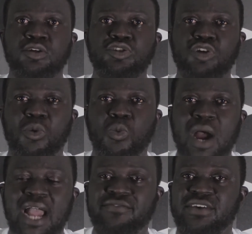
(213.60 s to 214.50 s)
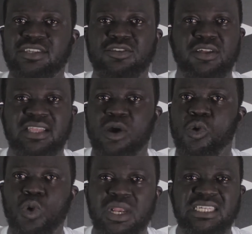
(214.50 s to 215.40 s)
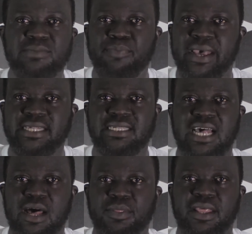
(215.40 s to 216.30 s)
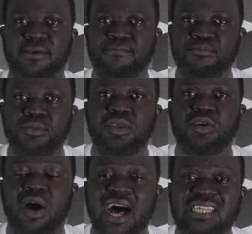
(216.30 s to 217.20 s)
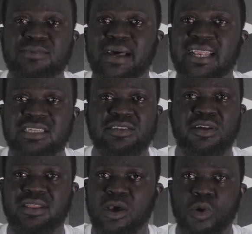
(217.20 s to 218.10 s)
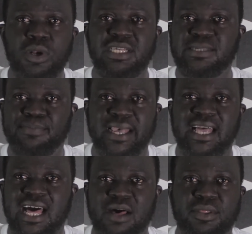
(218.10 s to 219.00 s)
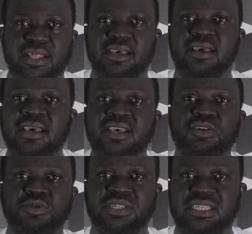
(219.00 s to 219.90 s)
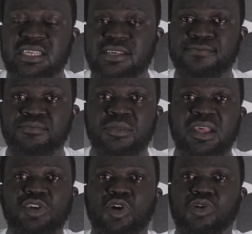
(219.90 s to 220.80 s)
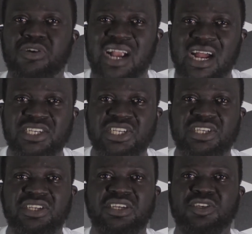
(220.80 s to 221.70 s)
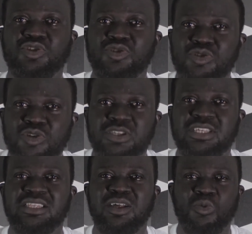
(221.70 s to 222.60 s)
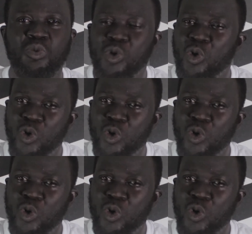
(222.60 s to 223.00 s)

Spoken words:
Your wife is not the only speck out there. Your husband is not the only speck out there. You see, your crush is not the